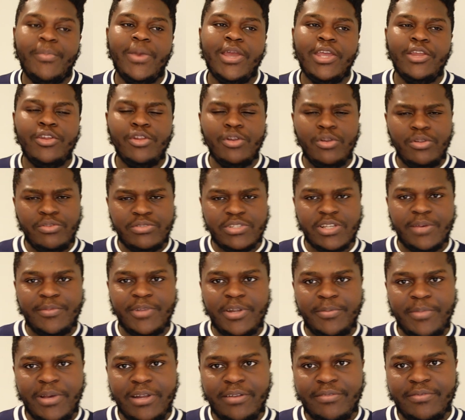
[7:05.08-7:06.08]
but you do lose some of
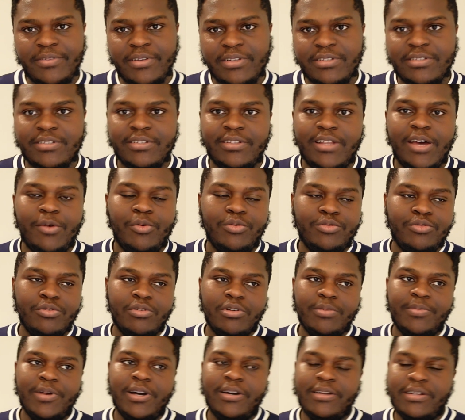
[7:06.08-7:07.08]
the benefits that we'll
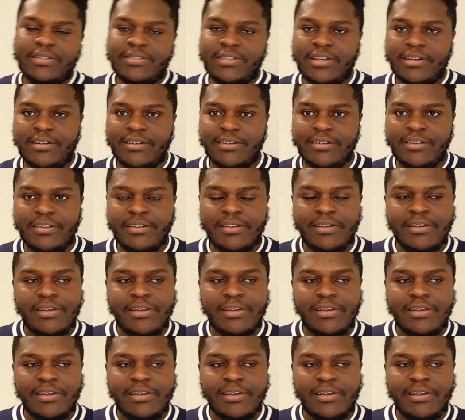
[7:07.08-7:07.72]
talk about in a second.